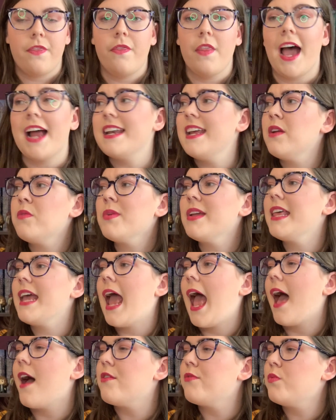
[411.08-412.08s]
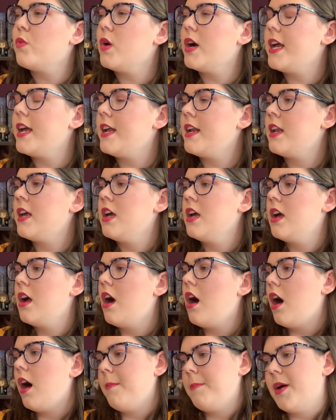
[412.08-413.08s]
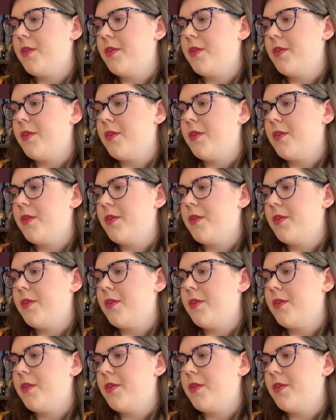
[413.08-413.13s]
I didn't really have one on